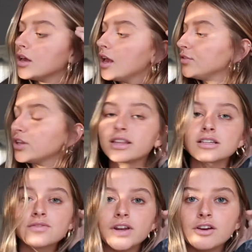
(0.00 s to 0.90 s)
if you like
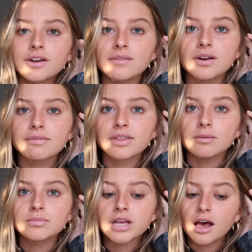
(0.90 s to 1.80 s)
this video, give it a
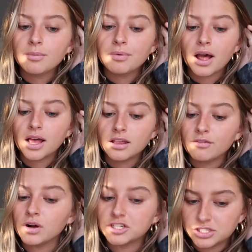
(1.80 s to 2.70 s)
thumbs up. I
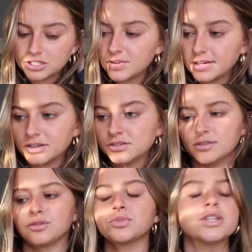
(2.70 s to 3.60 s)
love watching these videos, so
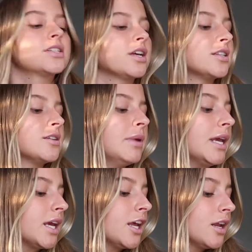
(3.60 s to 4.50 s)
I was really excited to
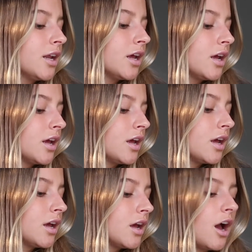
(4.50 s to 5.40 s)
make it.
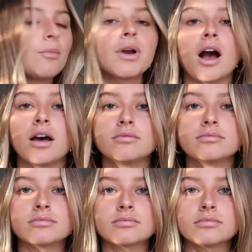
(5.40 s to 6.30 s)
Oh my god,
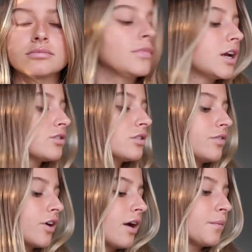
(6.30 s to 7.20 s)
I totally
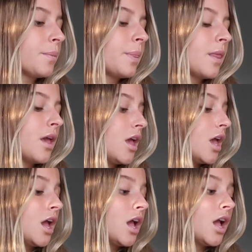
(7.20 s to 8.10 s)
forgot.
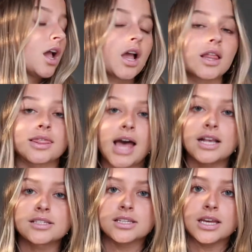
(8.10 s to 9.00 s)

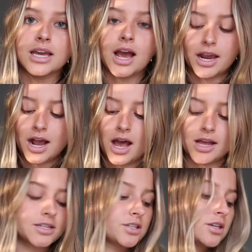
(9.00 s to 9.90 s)
Lastly, I
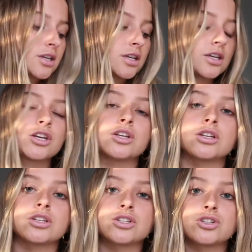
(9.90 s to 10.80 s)
got
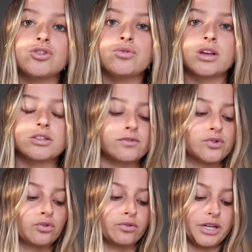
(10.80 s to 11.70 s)
two things of
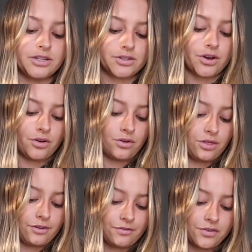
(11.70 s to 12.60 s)
jewelry. So
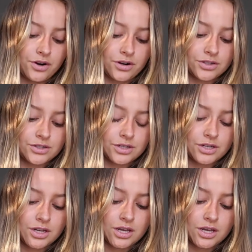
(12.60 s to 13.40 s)
the first